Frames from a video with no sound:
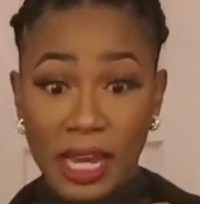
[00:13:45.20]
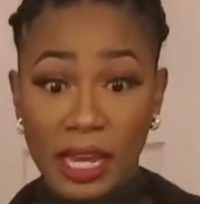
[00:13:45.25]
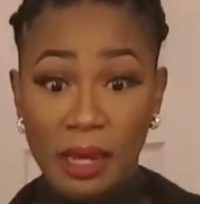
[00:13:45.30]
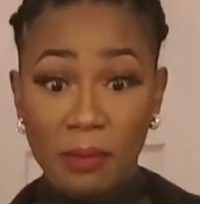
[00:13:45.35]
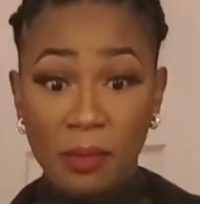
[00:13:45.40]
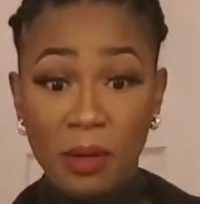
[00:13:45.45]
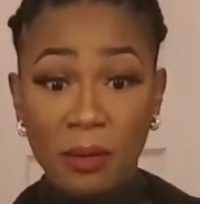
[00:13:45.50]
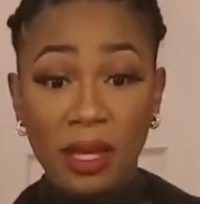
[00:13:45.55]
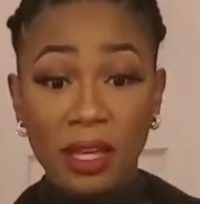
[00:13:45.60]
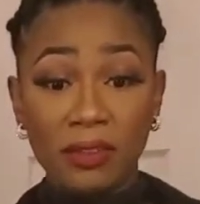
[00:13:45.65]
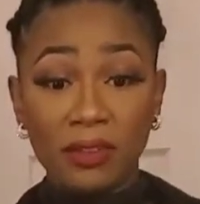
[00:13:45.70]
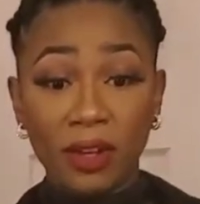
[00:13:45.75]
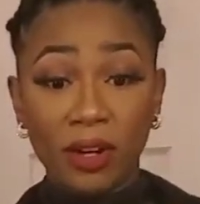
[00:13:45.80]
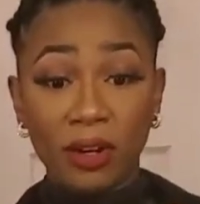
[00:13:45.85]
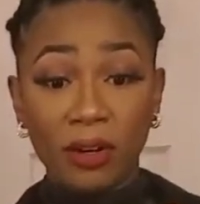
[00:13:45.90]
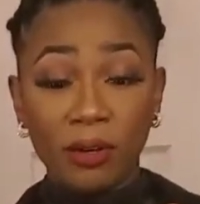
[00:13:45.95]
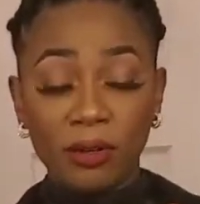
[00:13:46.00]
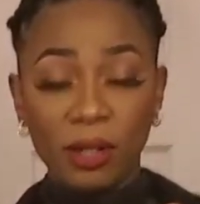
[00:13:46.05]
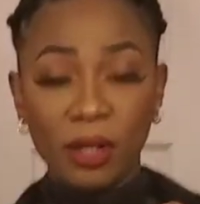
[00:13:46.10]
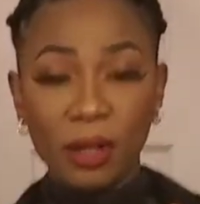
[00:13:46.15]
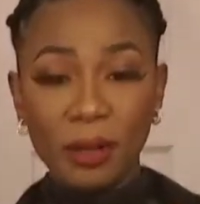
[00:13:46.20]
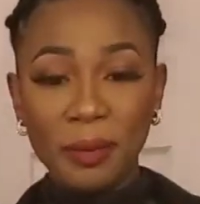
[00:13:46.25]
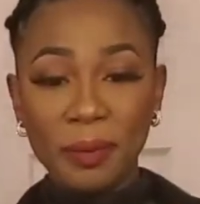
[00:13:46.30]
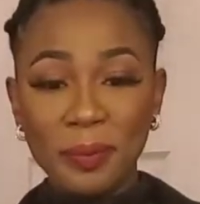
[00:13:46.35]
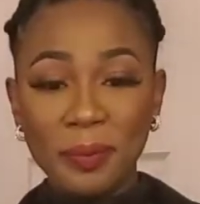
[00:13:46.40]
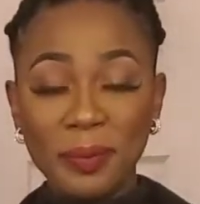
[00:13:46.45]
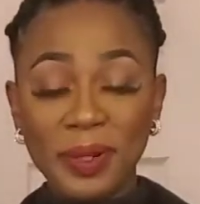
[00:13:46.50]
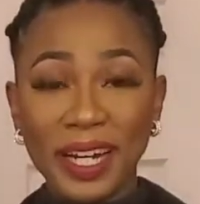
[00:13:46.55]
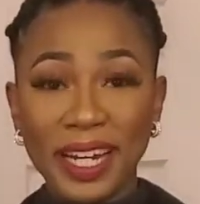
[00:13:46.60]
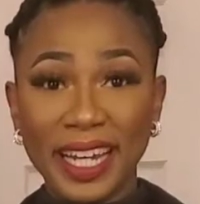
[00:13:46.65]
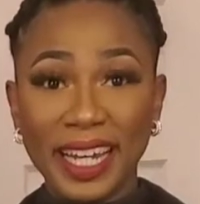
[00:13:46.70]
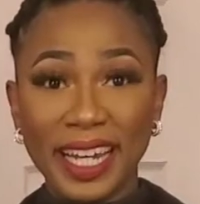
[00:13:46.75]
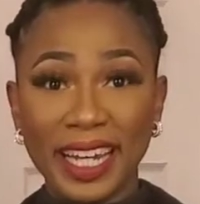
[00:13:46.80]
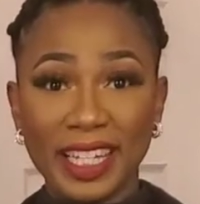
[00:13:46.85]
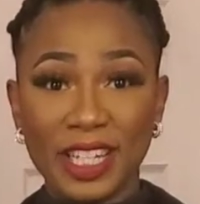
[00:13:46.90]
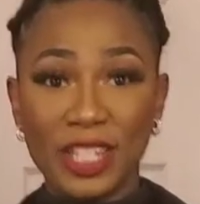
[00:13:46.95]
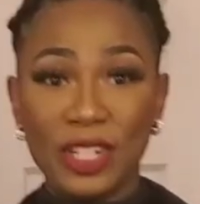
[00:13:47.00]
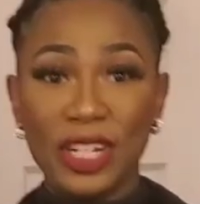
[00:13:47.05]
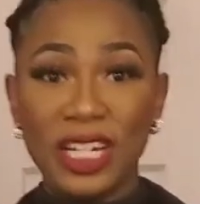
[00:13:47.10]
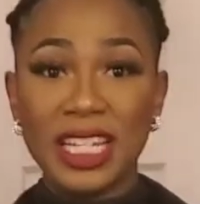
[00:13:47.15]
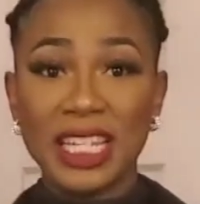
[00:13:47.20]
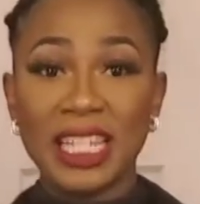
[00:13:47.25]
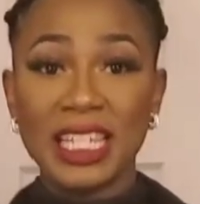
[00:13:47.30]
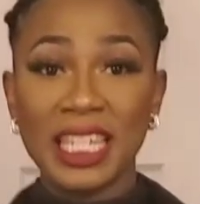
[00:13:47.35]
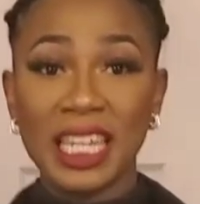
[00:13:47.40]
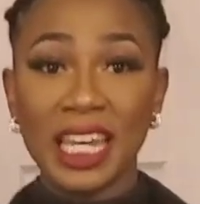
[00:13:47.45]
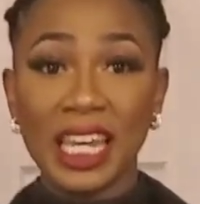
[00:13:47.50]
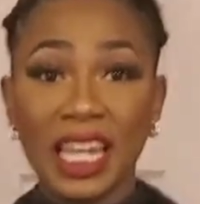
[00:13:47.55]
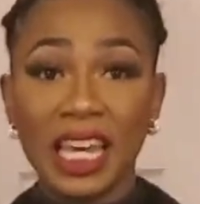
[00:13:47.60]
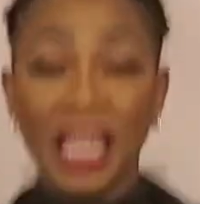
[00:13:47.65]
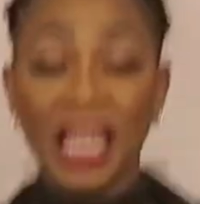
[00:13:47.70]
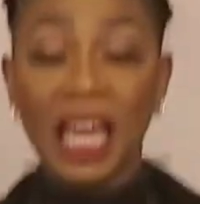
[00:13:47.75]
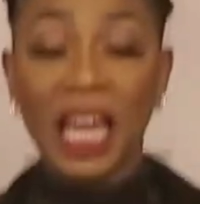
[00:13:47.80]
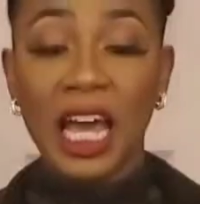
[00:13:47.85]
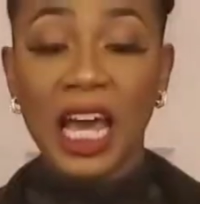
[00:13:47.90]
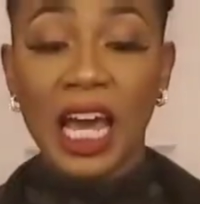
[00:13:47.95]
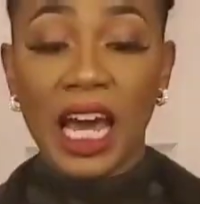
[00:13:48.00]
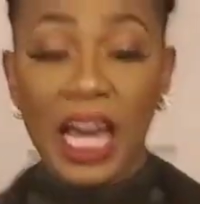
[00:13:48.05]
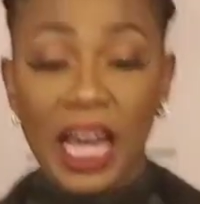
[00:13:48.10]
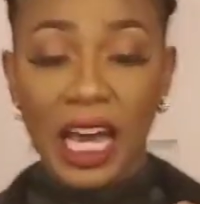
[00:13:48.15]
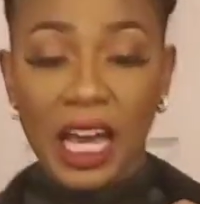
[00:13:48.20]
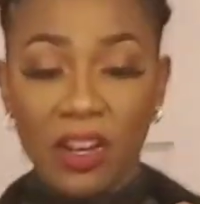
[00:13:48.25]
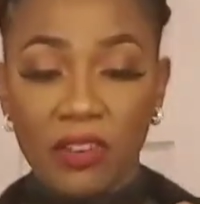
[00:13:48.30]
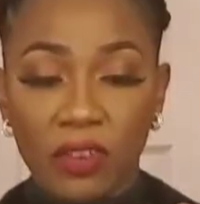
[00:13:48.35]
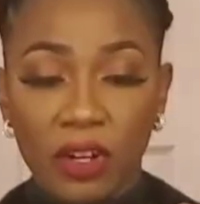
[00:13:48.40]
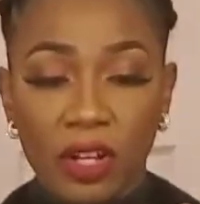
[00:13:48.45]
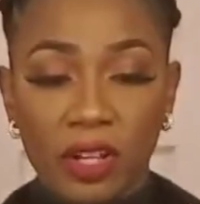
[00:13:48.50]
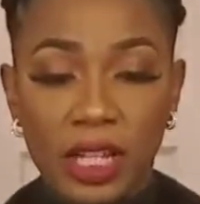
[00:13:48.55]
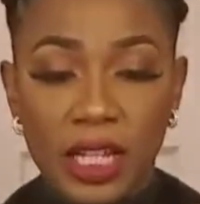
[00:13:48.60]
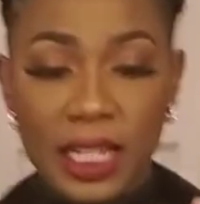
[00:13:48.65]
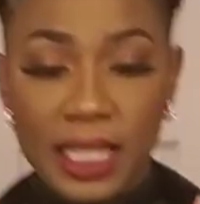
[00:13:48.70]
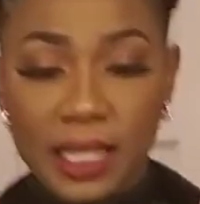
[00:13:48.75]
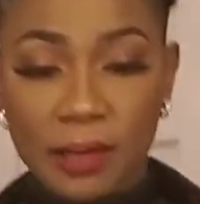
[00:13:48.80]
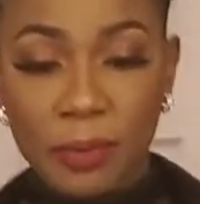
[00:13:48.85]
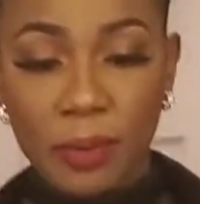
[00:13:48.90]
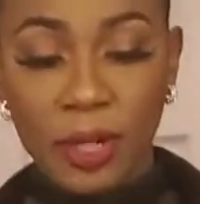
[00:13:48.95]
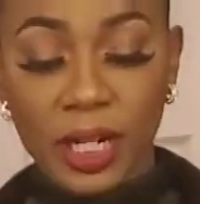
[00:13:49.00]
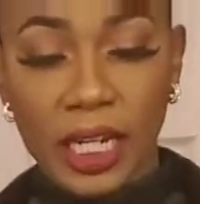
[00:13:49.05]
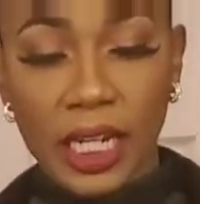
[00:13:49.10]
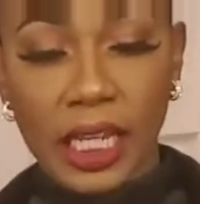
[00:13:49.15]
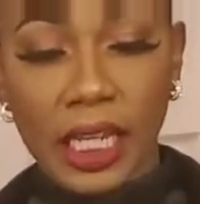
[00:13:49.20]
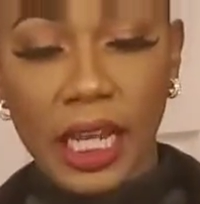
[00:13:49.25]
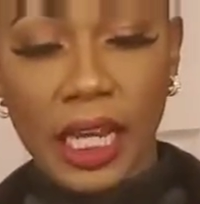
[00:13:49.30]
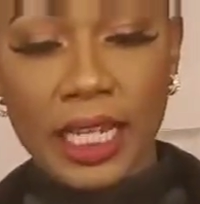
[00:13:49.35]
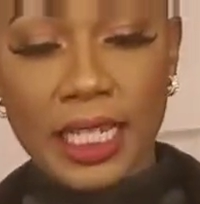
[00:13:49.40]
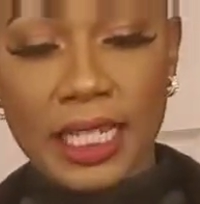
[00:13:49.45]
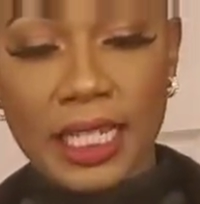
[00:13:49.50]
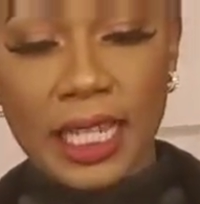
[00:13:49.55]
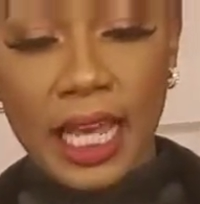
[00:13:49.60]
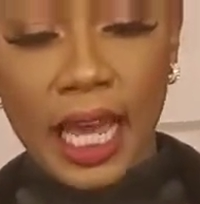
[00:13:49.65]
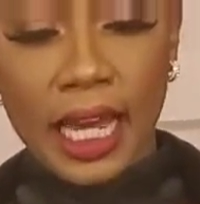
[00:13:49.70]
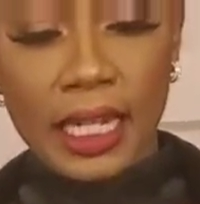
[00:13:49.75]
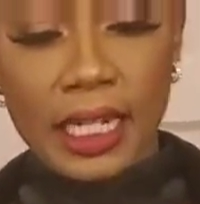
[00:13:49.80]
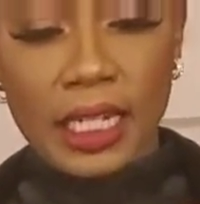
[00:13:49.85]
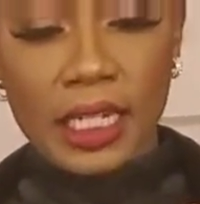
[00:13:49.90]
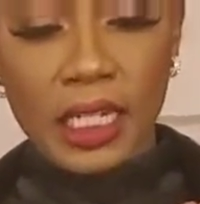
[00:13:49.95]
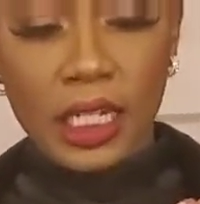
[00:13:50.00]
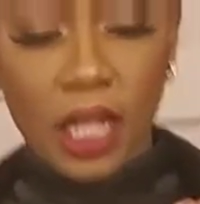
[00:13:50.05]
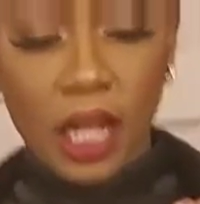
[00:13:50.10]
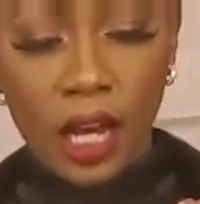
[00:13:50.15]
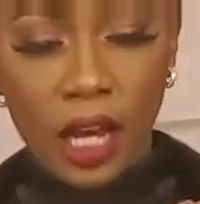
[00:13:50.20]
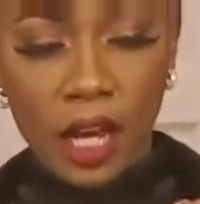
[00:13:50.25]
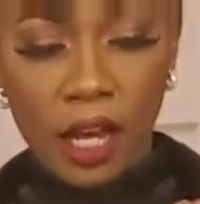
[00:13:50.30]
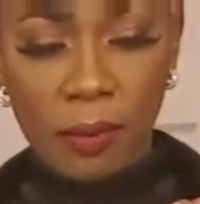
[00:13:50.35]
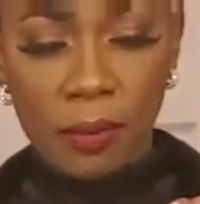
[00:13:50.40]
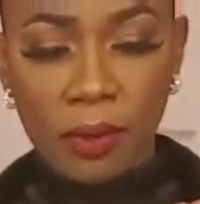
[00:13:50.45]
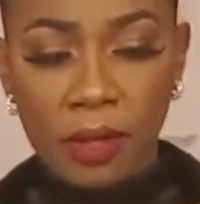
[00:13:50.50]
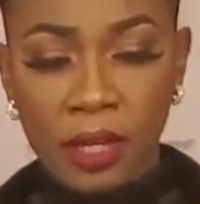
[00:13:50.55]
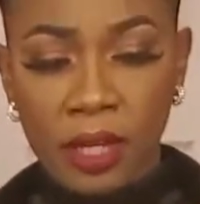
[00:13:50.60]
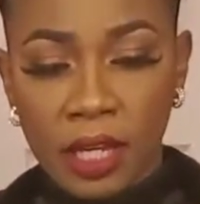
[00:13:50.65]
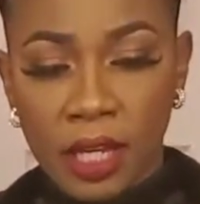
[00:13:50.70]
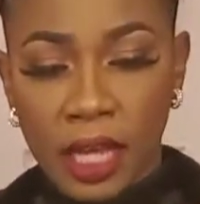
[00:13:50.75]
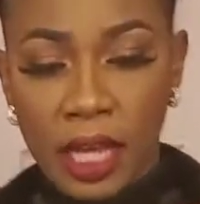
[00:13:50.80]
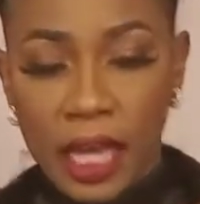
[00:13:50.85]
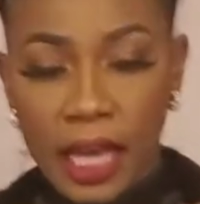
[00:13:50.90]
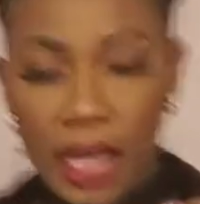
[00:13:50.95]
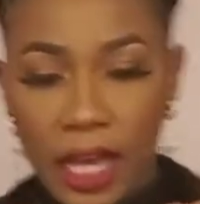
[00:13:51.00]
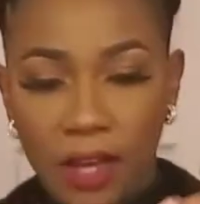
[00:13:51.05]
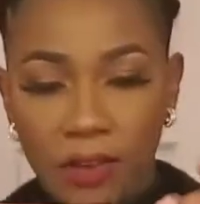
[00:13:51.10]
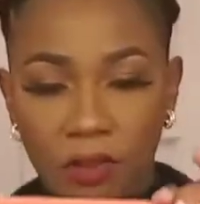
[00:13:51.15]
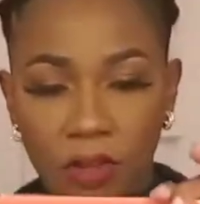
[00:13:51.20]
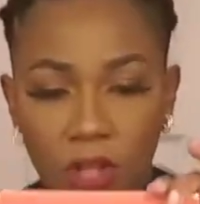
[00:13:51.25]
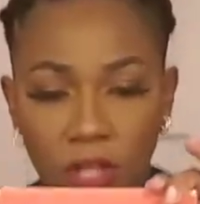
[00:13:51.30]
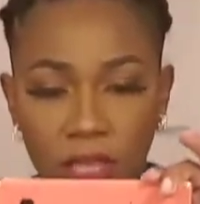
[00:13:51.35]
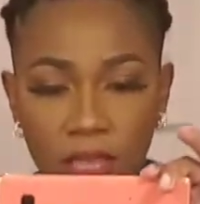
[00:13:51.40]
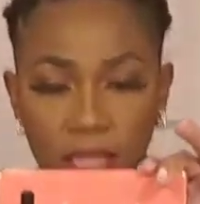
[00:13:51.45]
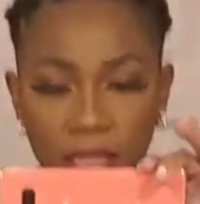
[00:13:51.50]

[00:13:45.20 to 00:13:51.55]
am on my phone, but as you can see, I have on this pretty like satin top. I have on